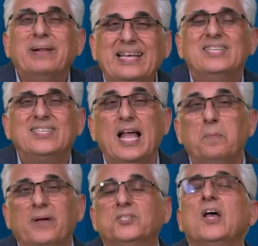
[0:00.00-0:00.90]
Please
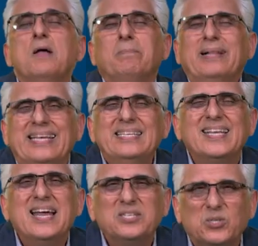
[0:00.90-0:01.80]
help us.
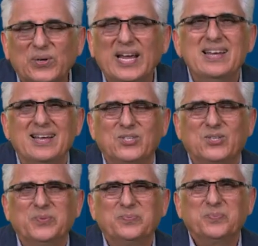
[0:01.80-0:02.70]
Please train
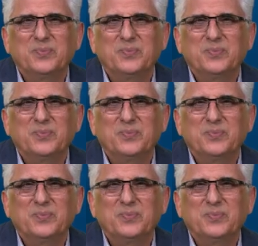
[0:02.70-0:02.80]
us.